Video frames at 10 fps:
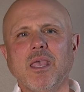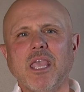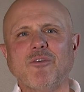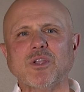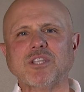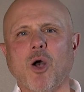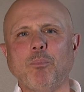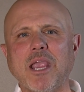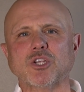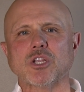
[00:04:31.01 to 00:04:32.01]
If we tell
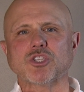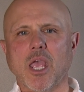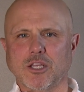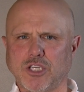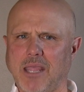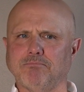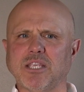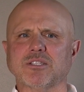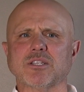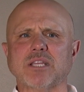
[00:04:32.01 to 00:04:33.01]
patients 10
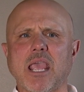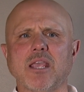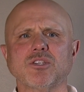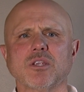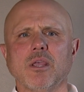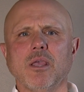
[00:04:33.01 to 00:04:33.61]
business days,